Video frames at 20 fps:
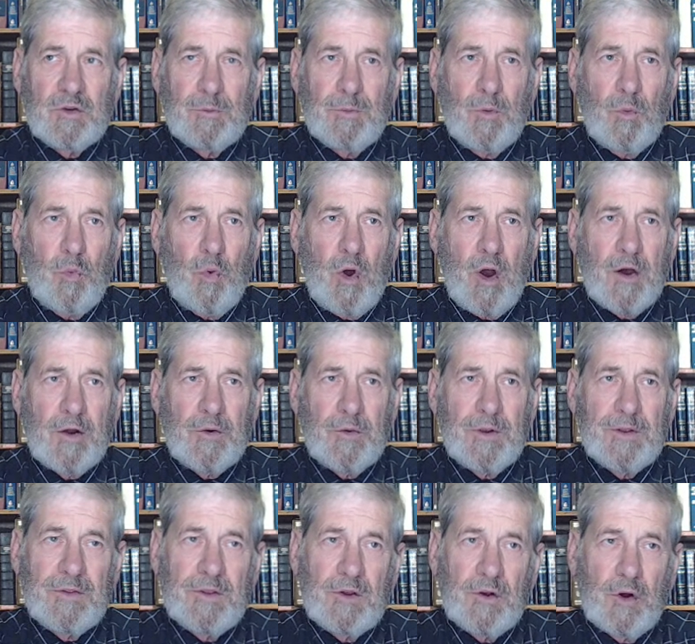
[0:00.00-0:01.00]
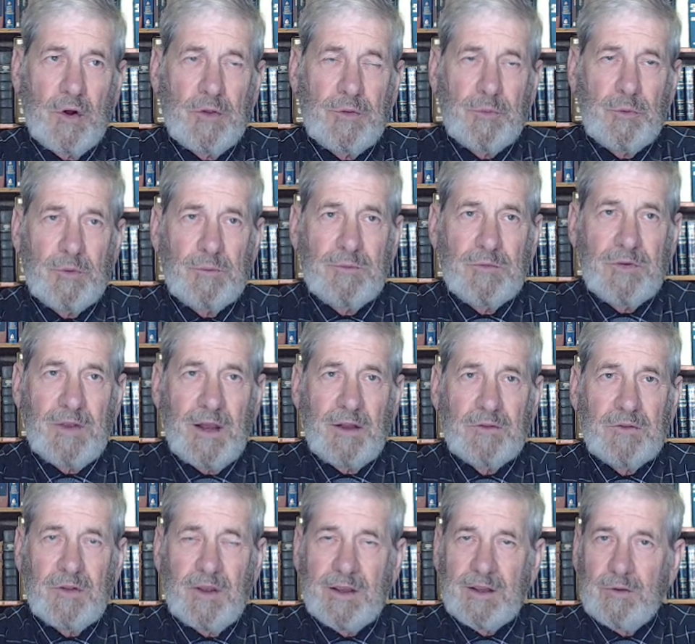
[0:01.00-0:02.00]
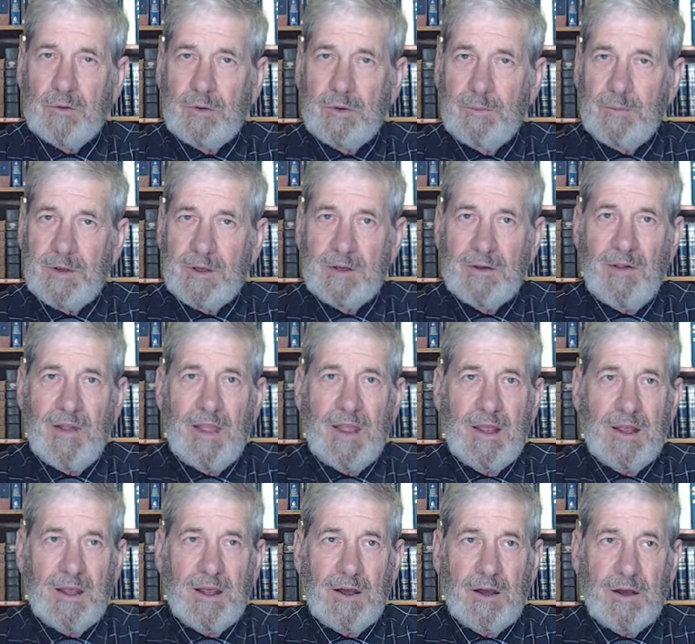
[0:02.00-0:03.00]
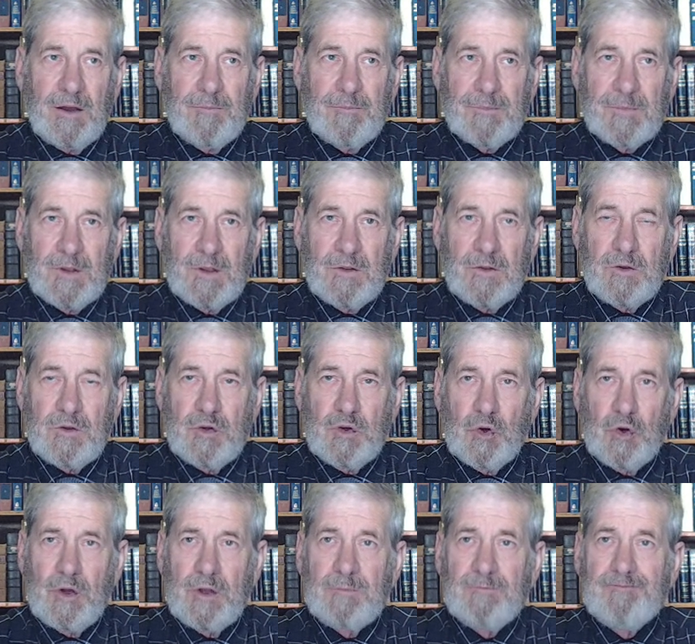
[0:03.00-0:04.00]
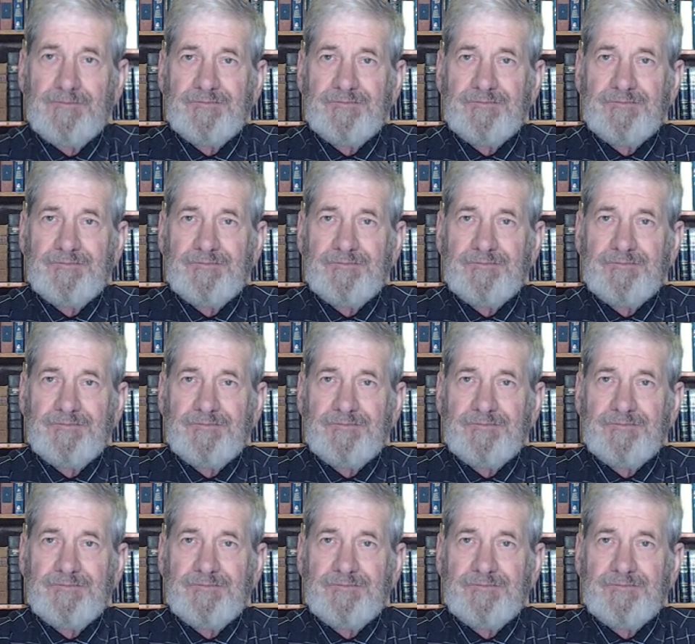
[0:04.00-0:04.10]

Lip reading: but watering the earth sounds like it would be the urine.